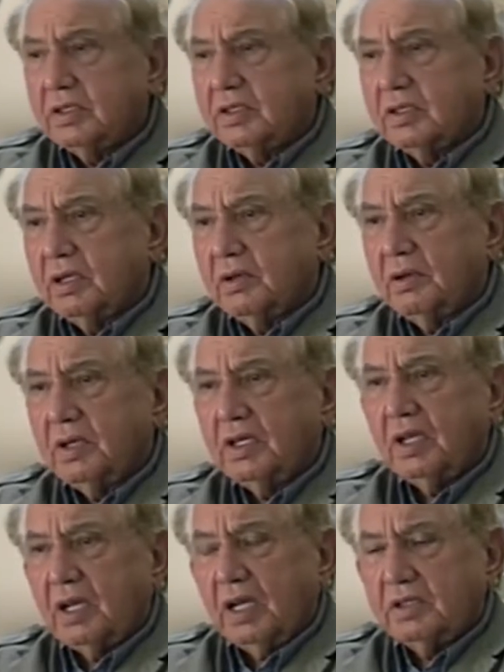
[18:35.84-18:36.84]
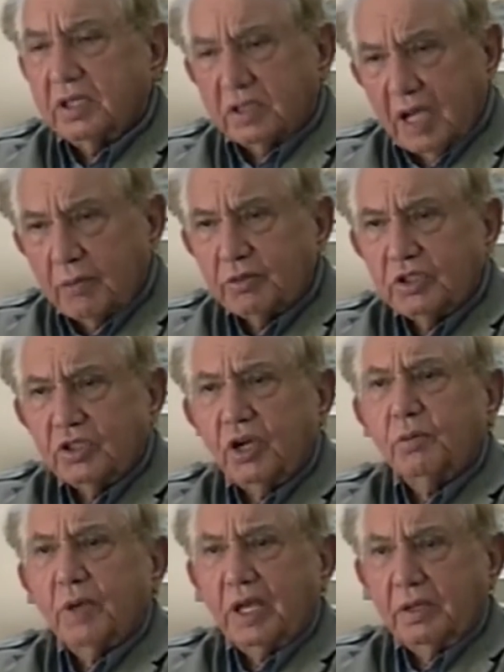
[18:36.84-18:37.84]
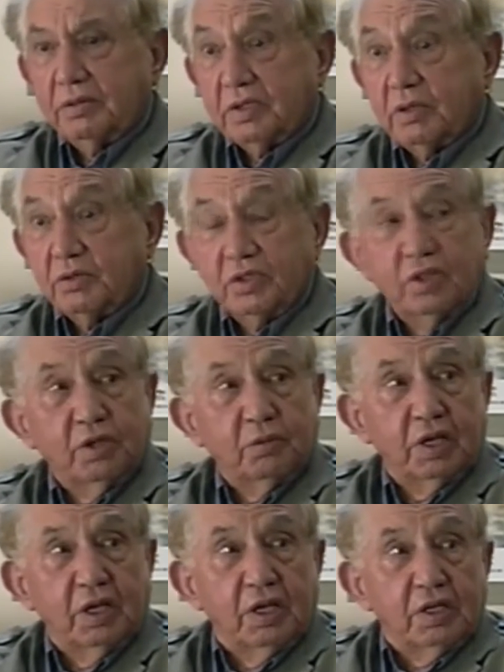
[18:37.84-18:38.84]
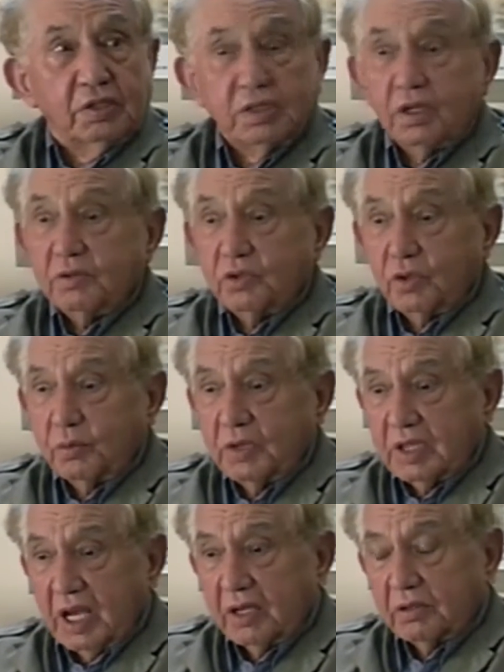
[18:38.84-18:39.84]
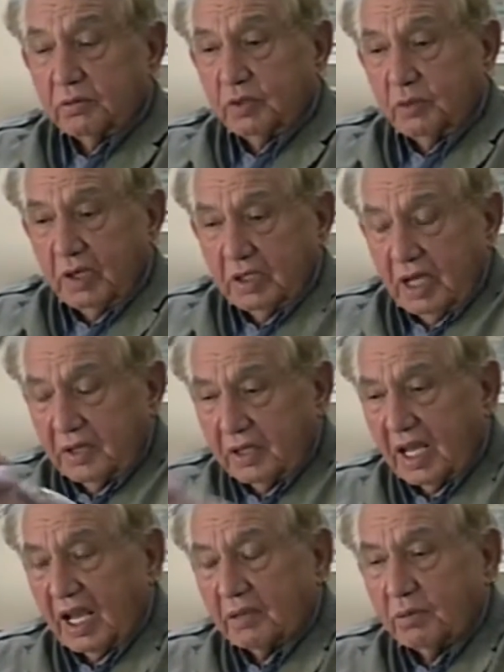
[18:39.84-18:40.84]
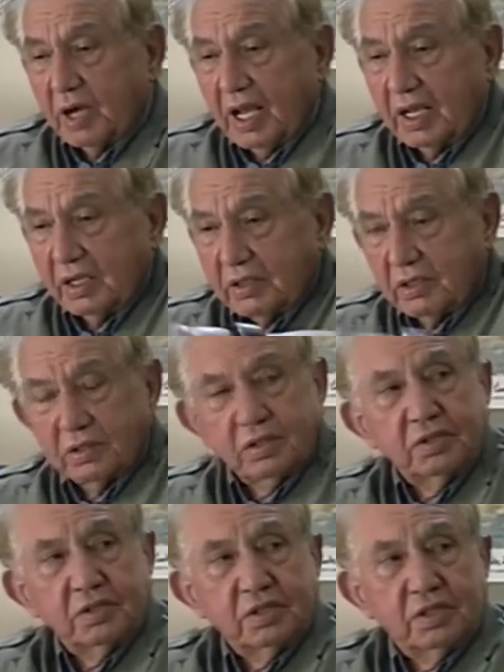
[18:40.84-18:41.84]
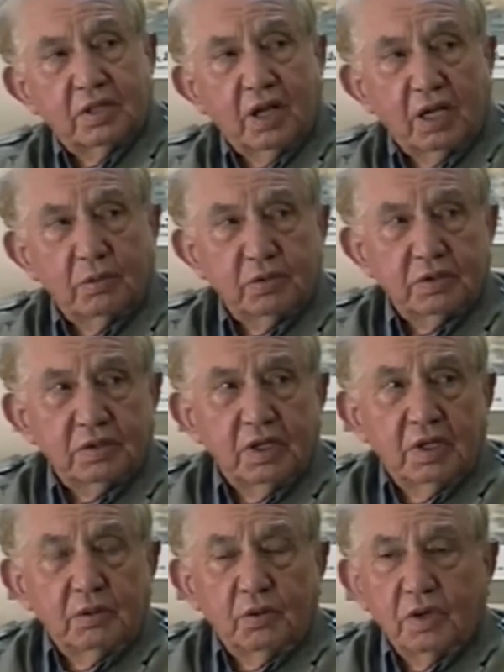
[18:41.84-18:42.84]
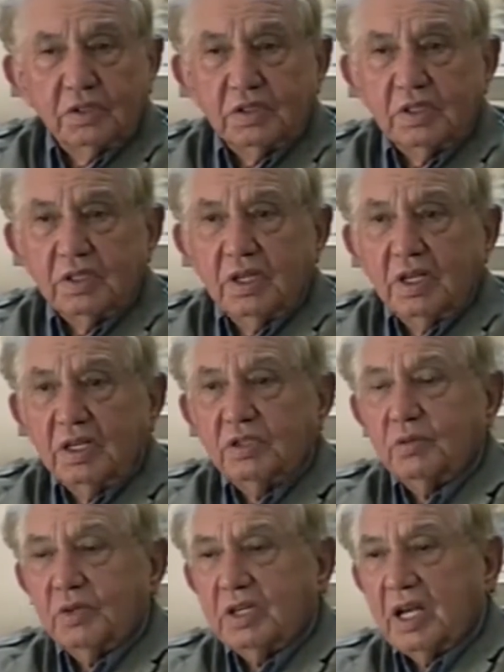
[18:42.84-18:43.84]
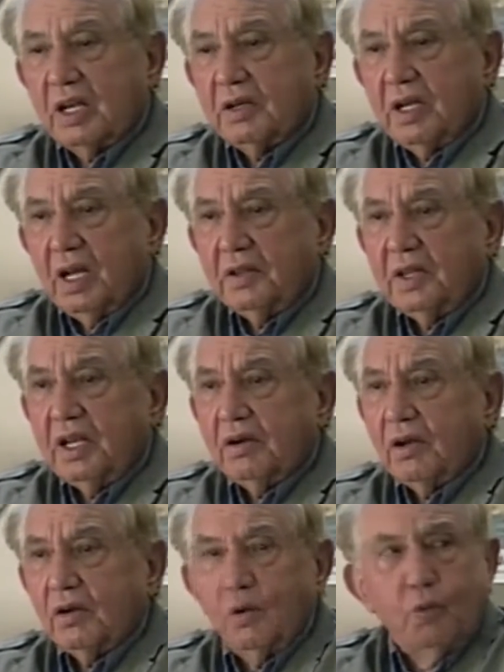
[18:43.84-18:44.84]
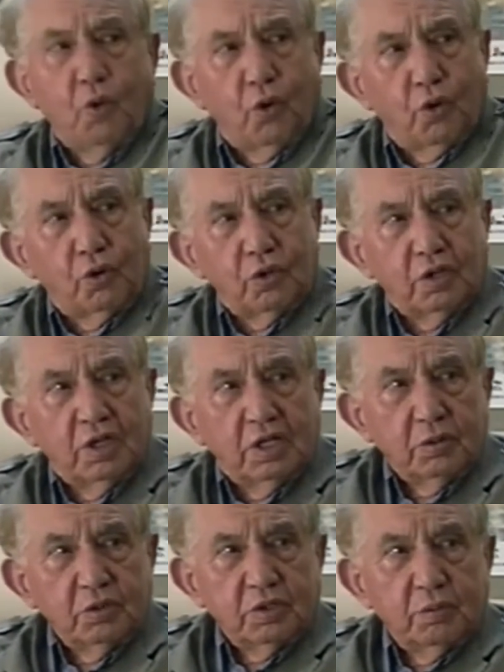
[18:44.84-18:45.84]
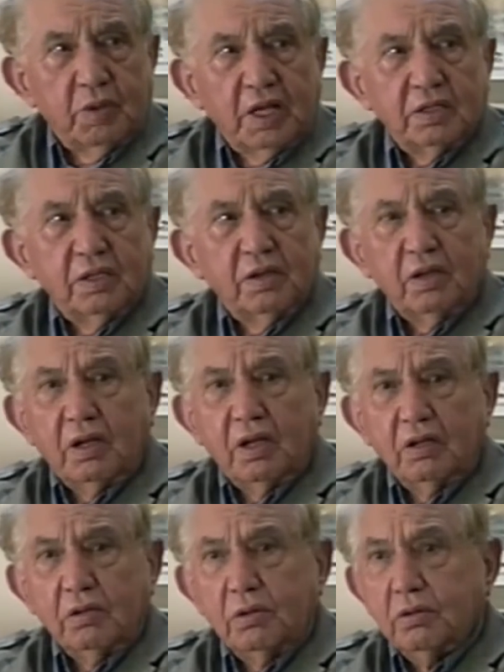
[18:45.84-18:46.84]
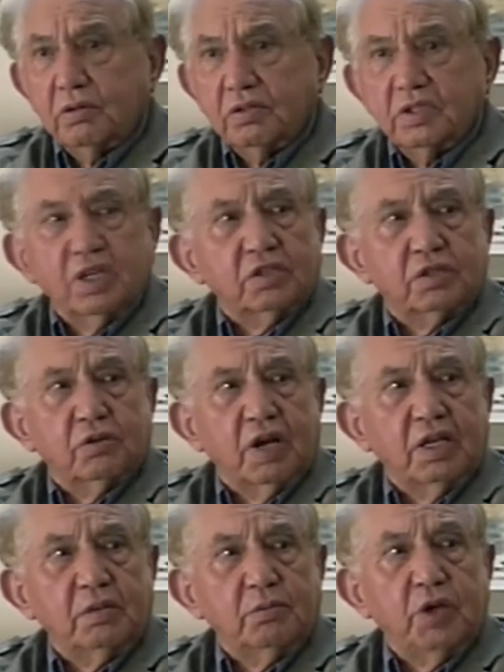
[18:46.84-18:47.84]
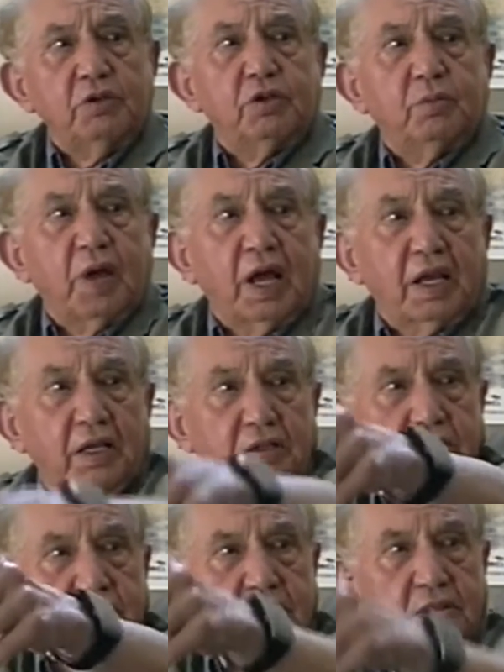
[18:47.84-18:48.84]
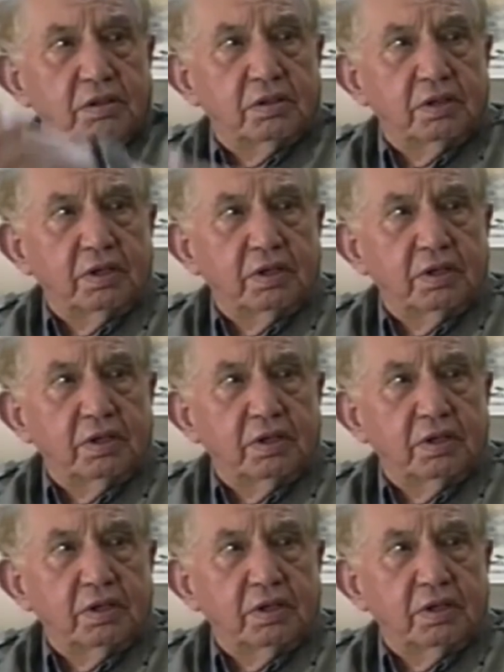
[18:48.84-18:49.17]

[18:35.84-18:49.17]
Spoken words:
And so I said, "Come and show me. Come and show me." So he took me down. We went down the gangplank onto the harbour. He took me down, and there along a wall was about 6 or 8 motorbikes.